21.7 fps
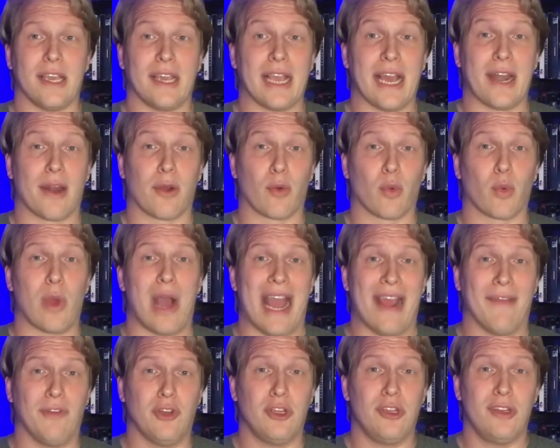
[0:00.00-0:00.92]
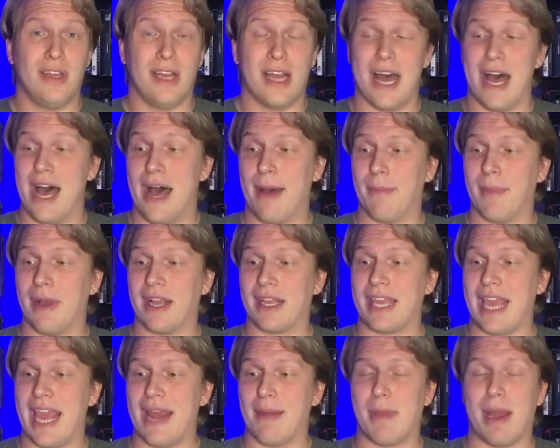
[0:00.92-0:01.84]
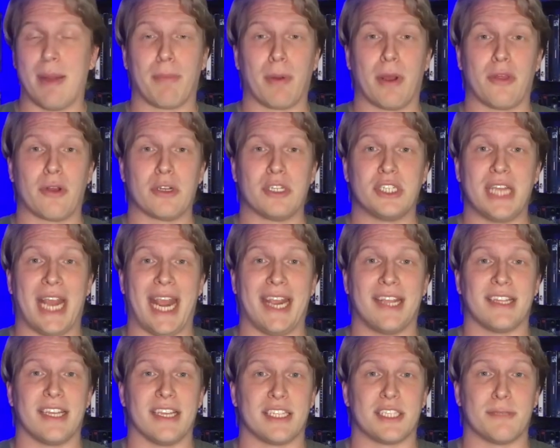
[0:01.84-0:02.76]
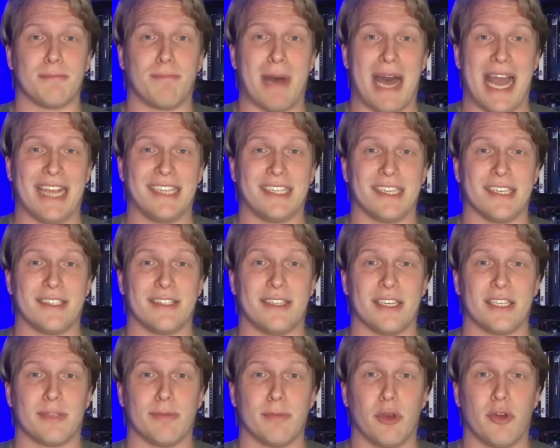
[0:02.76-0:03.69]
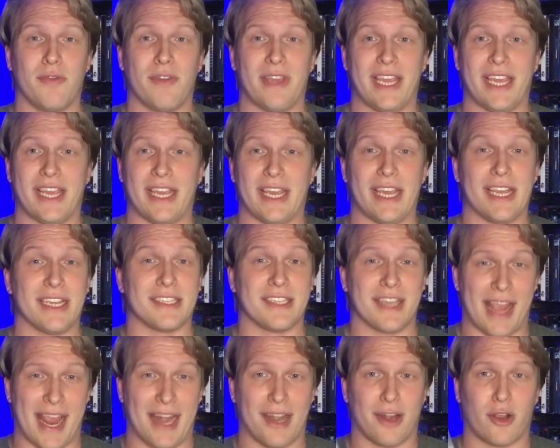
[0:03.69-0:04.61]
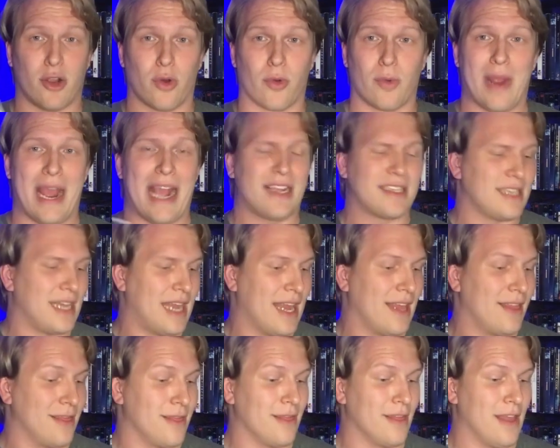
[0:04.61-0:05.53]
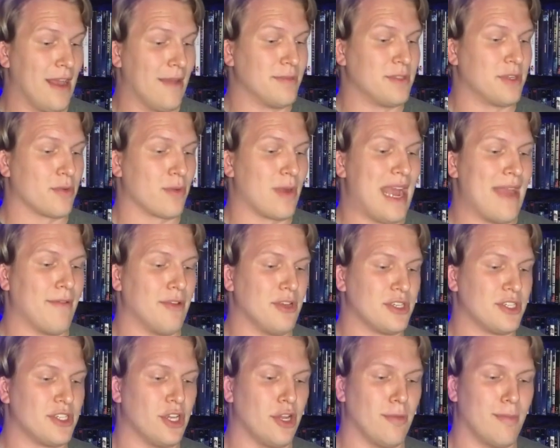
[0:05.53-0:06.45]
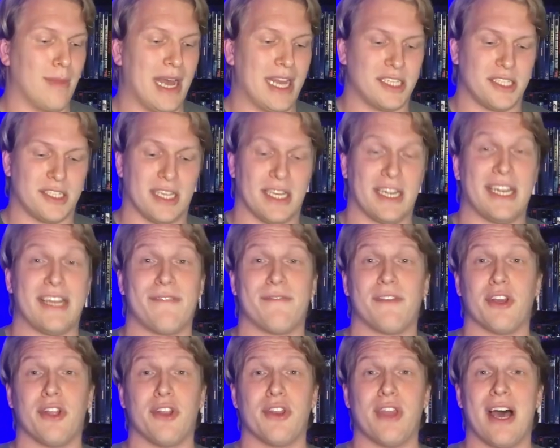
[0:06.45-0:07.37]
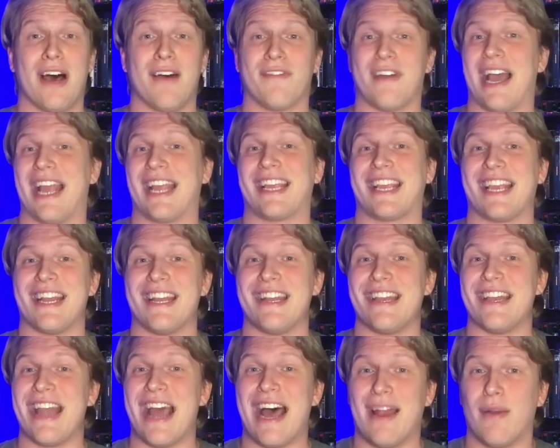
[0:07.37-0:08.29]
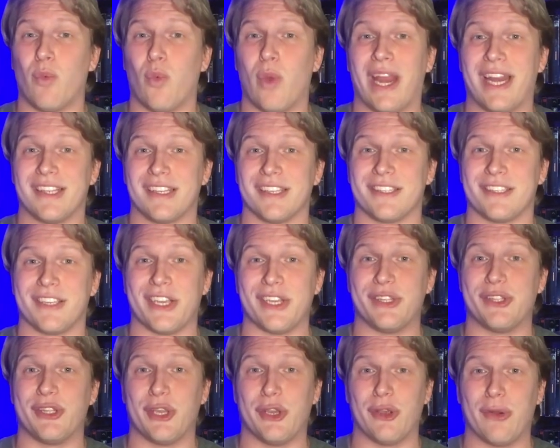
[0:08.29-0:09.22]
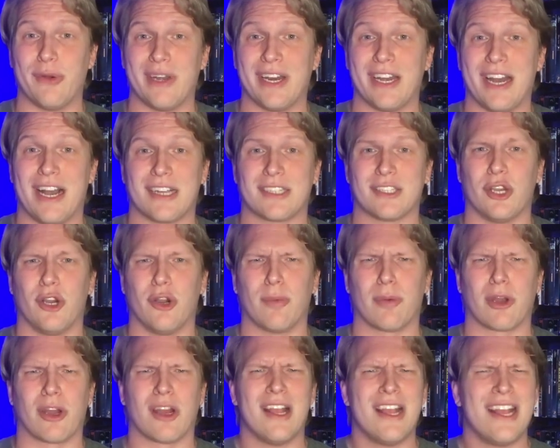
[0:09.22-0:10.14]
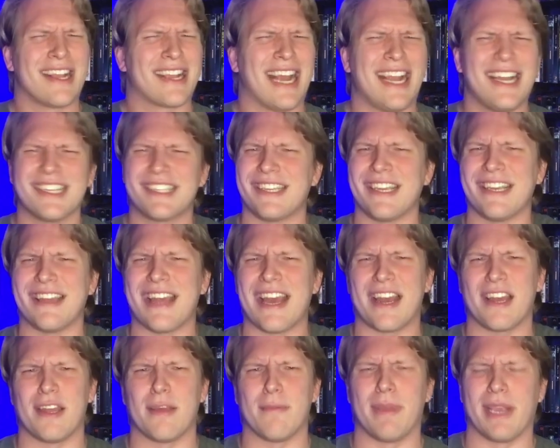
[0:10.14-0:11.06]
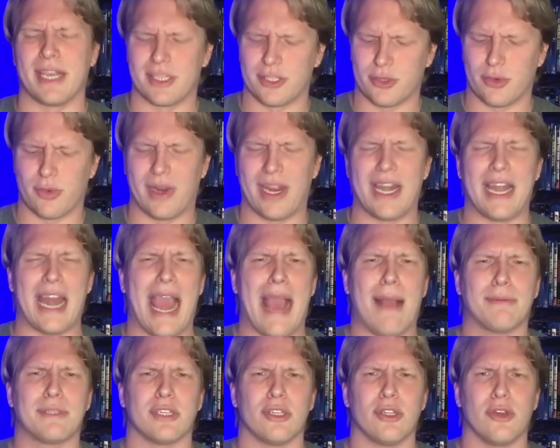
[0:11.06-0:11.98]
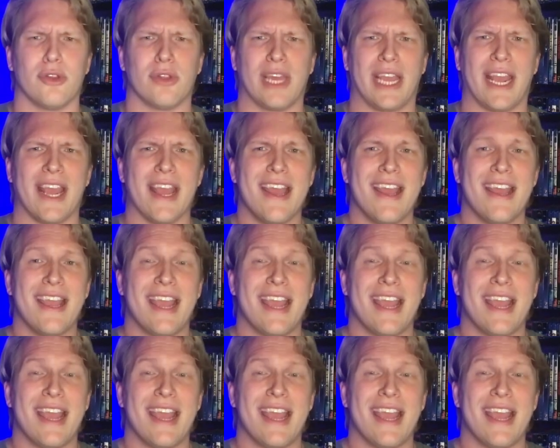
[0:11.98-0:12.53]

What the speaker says: You got Arrival. Again, my brother Jake despises this movie. He is incorrect. I loved Arrival so much. Denis Villeneuve, I cannot wait to see Dune in October. Gotta see that on the big screen, absolutely.